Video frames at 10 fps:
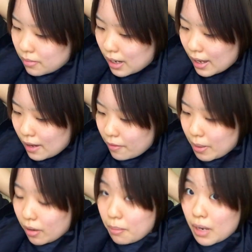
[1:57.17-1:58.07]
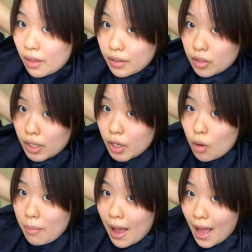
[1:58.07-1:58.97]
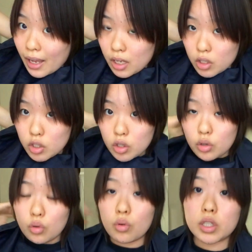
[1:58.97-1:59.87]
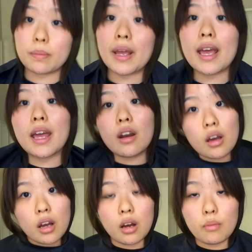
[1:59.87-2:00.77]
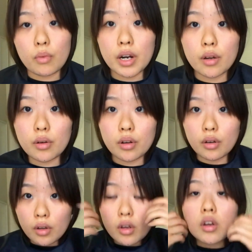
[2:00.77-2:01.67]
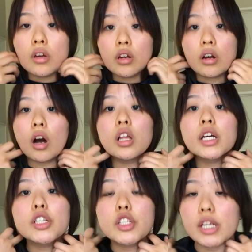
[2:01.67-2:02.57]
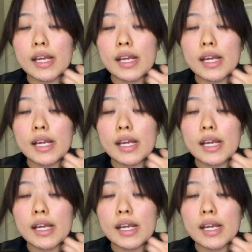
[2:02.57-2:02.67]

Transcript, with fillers: I have about a month till I go back to Japan, um, where I go to college,